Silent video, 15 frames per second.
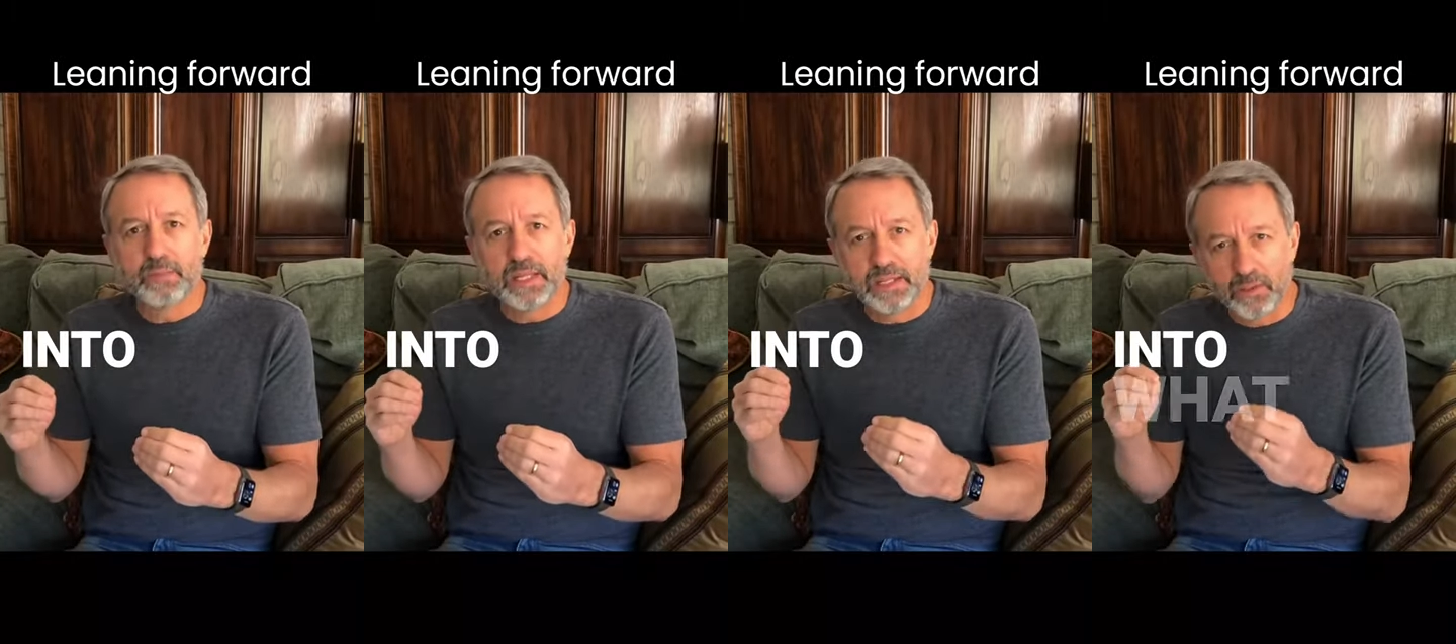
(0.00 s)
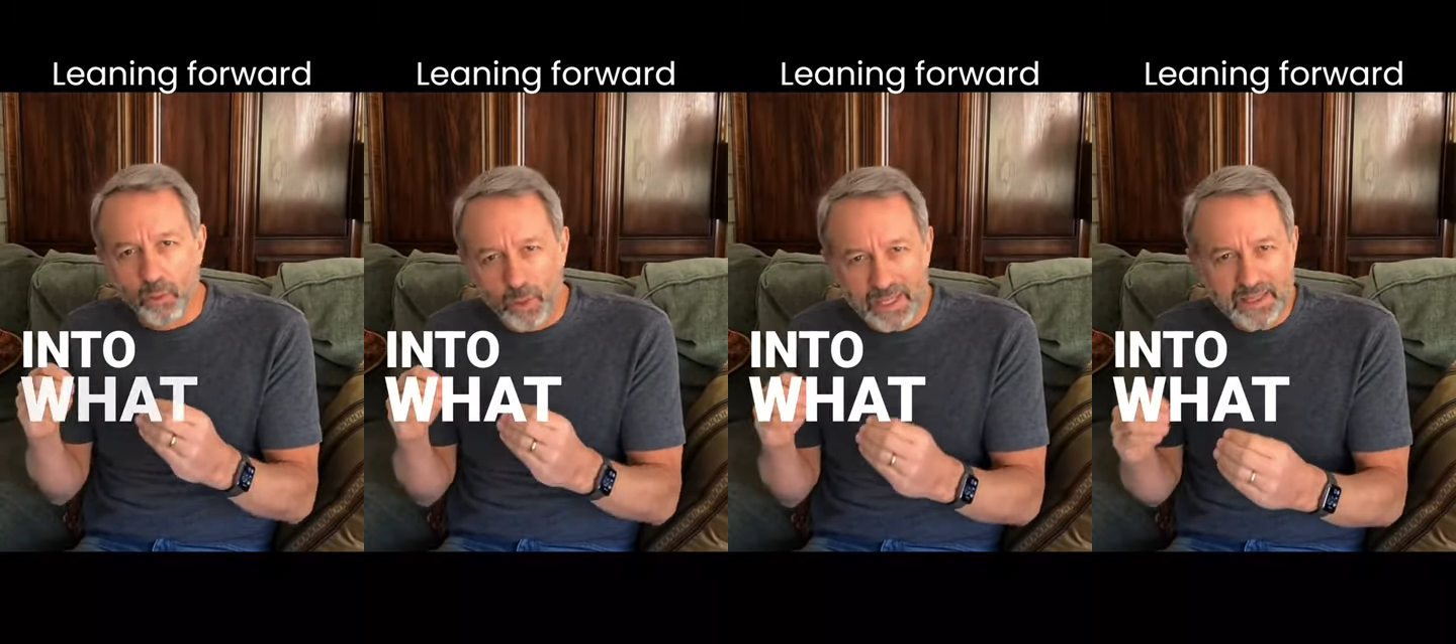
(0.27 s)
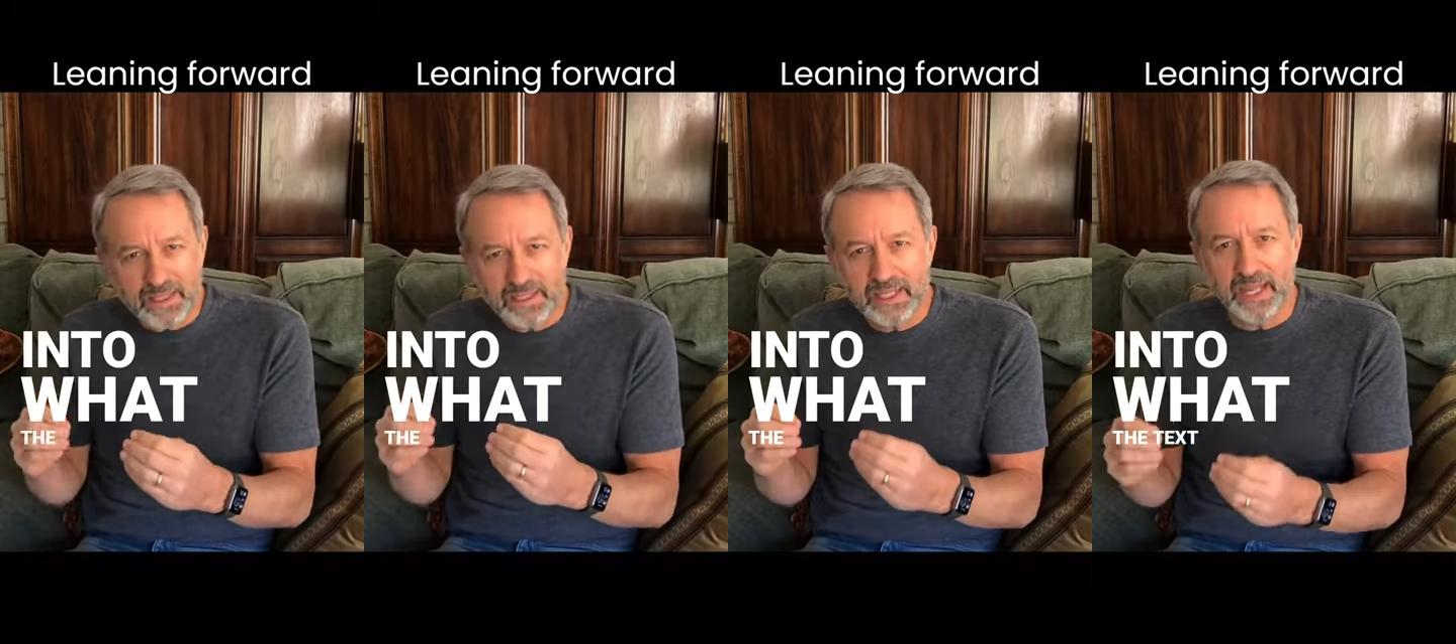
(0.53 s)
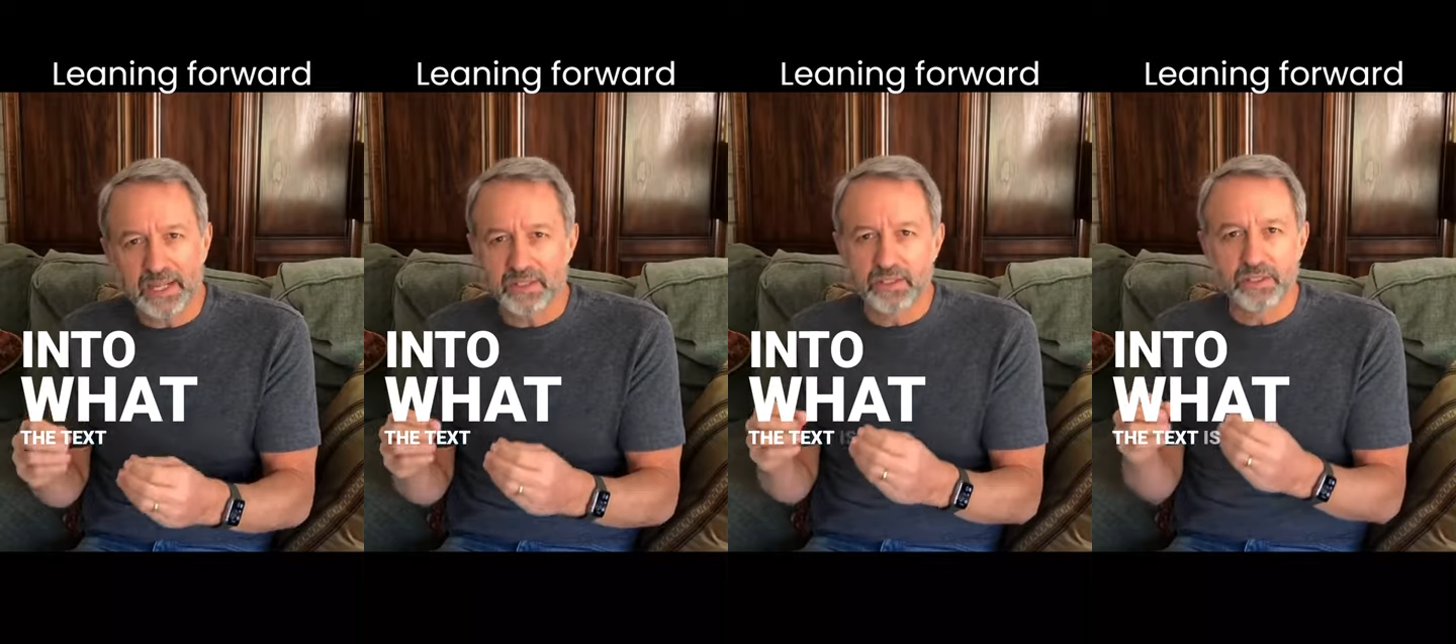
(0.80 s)
into what the
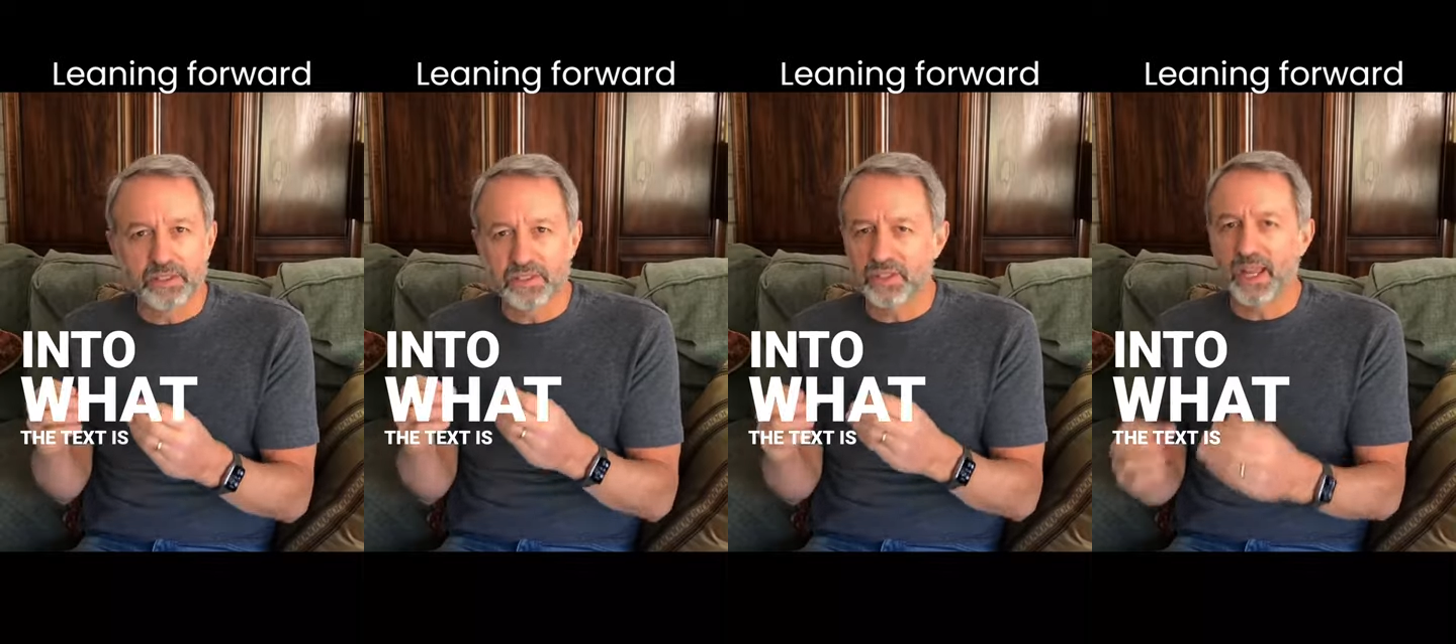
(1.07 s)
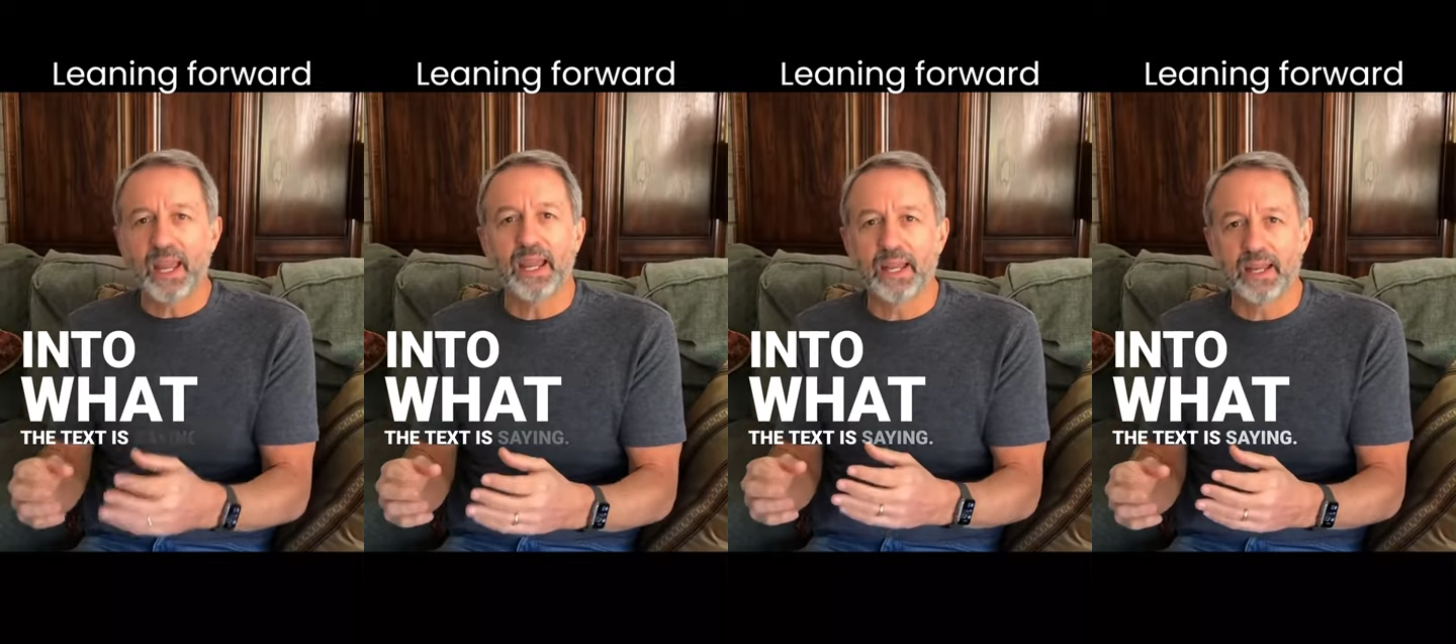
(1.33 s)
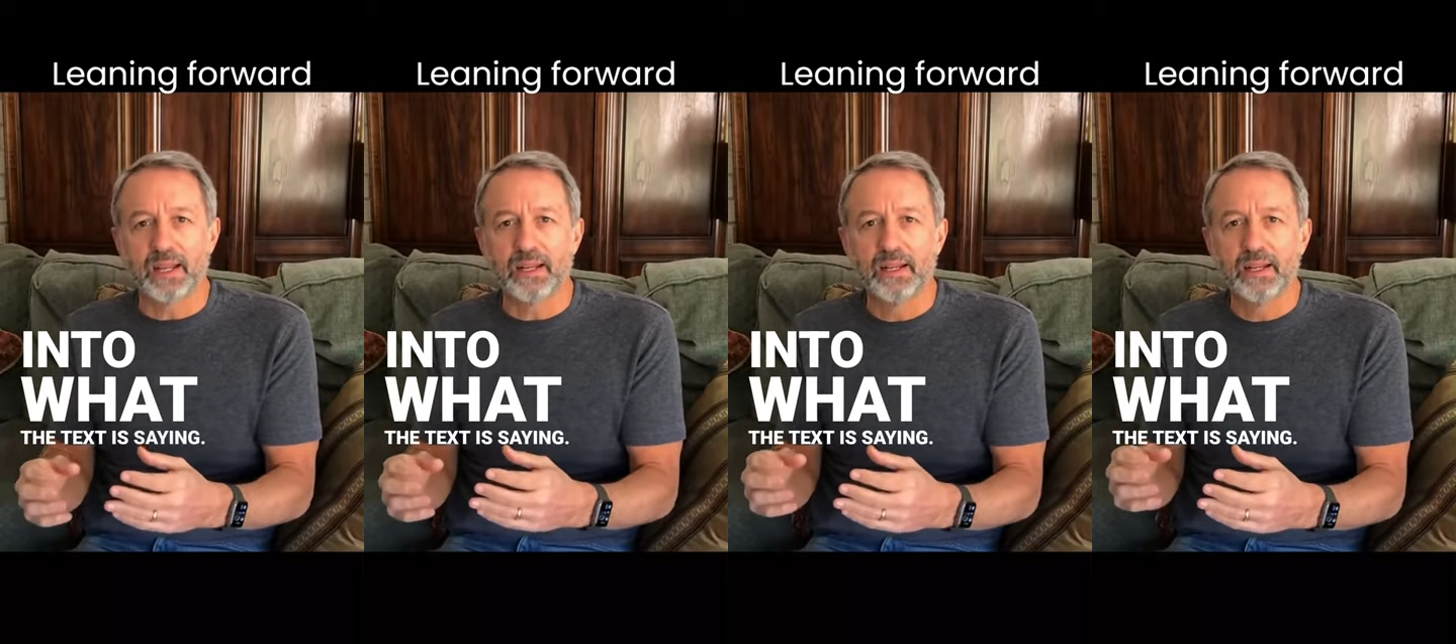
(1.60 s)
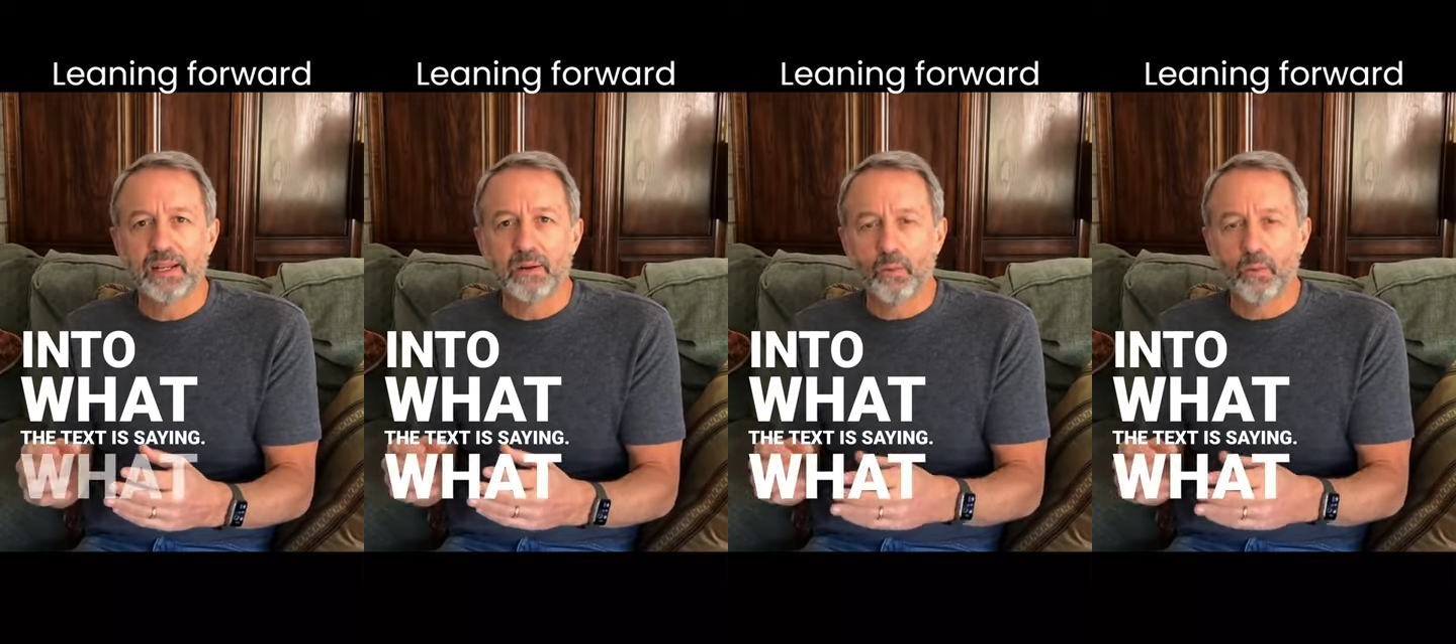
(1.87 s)
text is saying,